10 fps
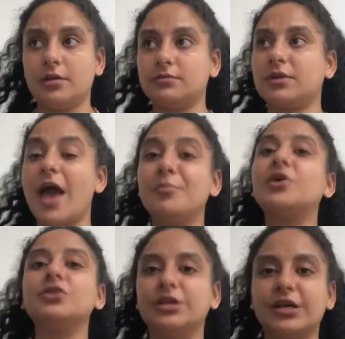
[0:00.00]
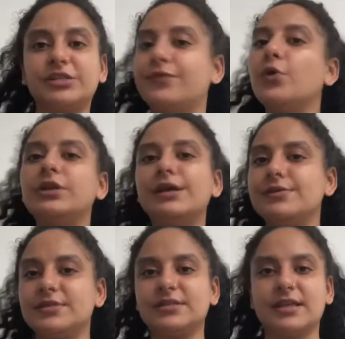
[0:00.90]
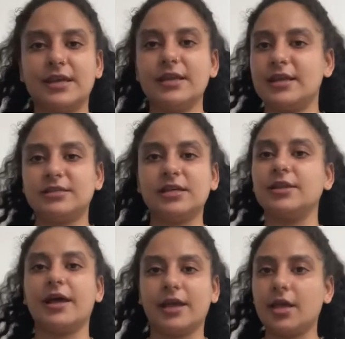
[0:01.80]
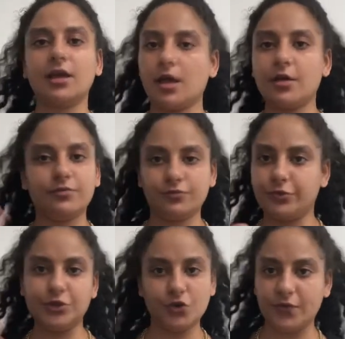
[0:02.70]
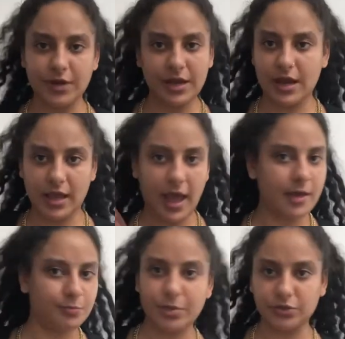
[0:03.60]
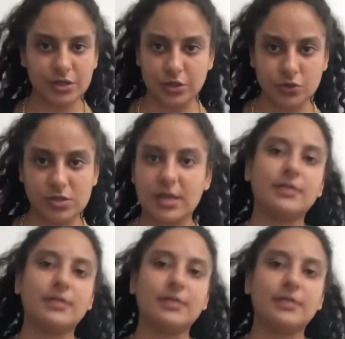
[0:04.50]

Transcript: chemically exfoliate the skin into like rejuvenating and building new skin.